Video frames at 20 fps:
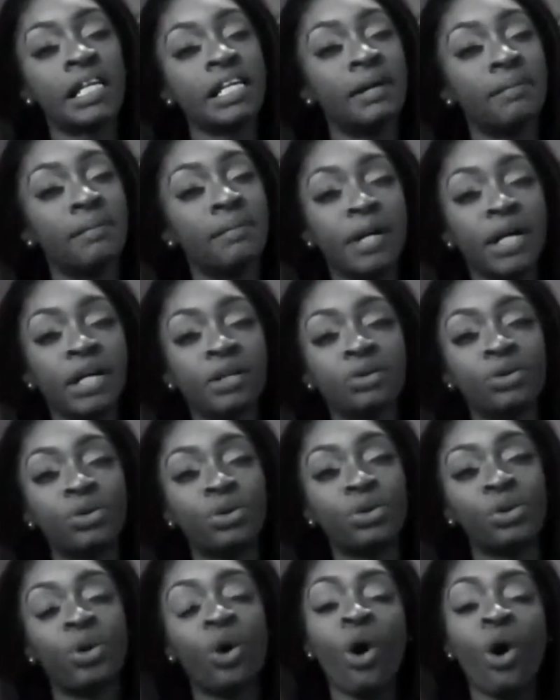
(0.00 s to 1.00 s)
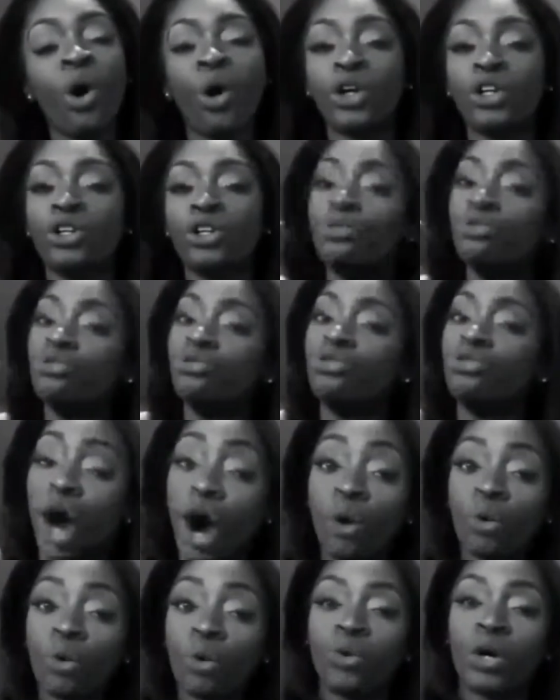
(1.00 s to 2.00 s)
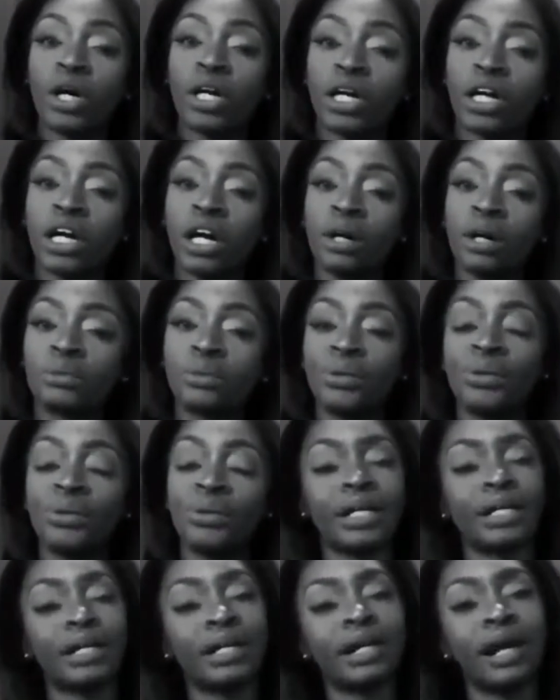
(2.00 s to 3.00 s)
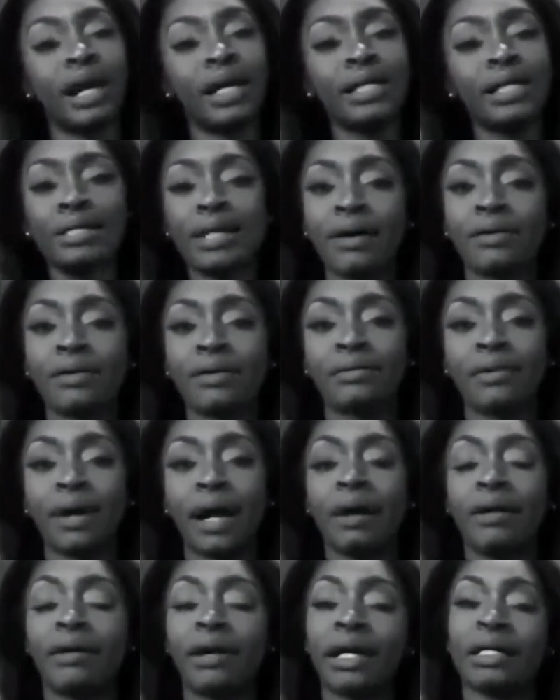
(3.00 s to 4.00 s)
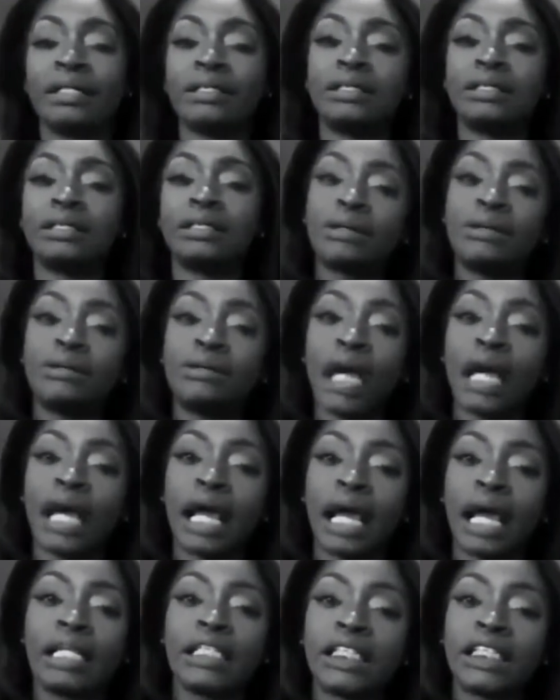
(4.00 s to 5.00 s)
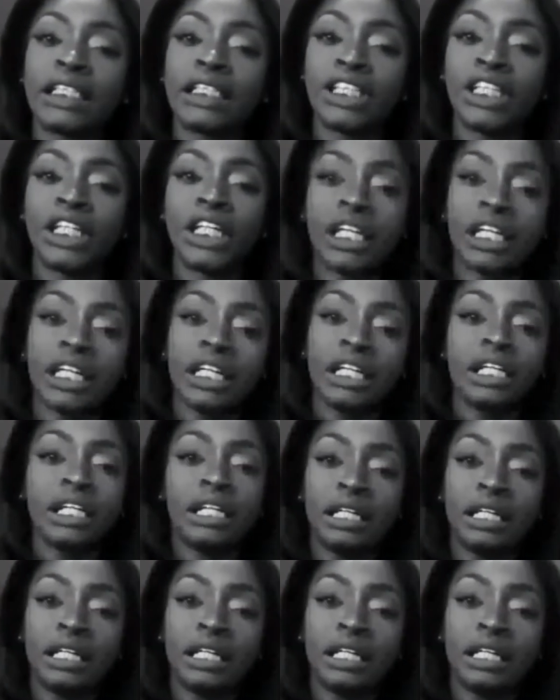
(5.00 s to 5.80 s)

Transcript: been through or you don't want to go through, and then they turn around and do that shit.